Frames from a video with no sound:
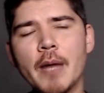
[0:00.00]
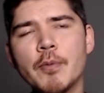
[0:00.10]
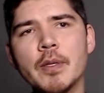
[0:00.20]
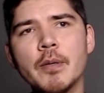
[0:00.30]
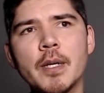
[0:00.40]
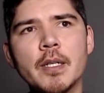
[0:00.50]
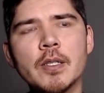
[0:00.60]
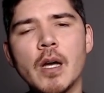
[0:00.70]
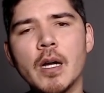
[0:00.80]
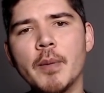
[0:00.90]
I really wanted to
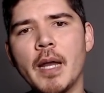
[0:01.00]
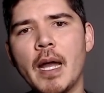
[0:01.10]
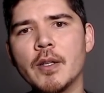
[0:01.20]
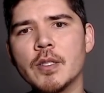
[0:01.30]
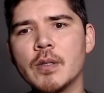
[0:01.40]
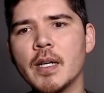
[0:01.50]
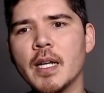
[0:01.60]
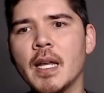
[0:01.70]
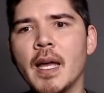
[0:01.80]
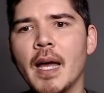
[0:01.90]
talk about how to start it.